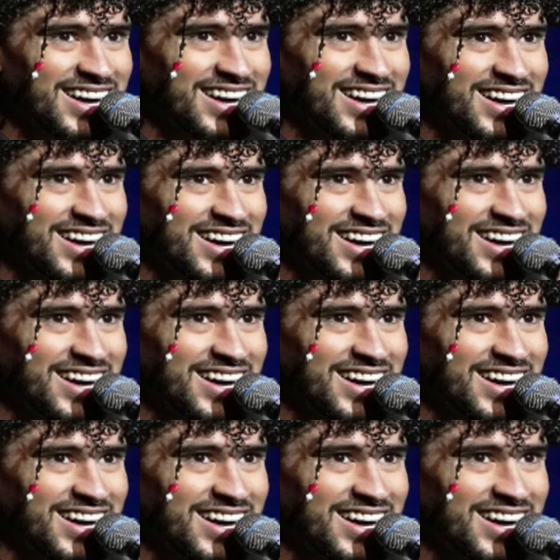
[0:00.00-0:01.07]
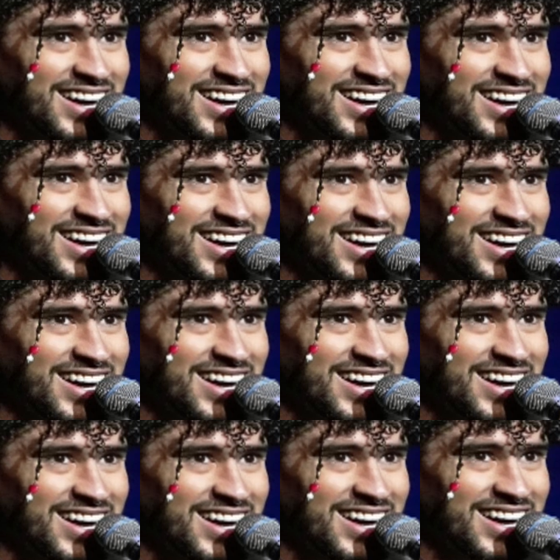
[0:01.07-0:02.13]

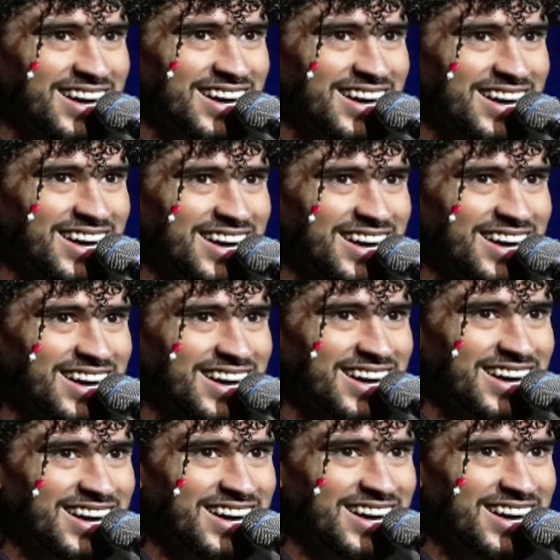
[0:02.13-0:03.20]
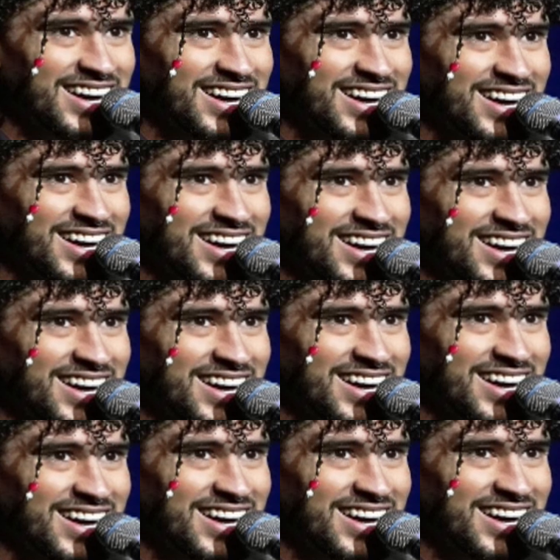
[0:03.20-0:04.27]

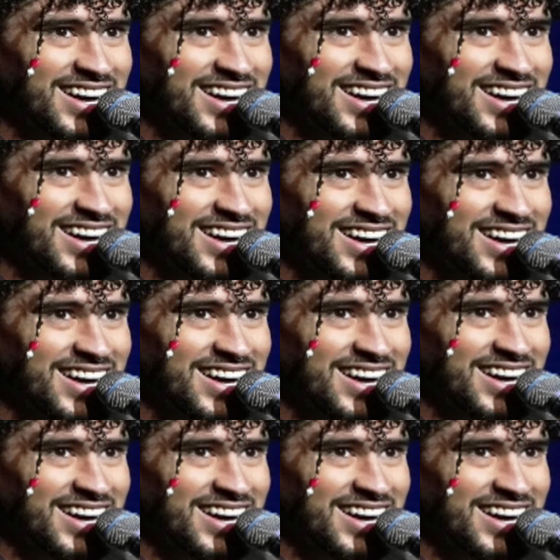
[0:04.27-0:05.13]
[no speech]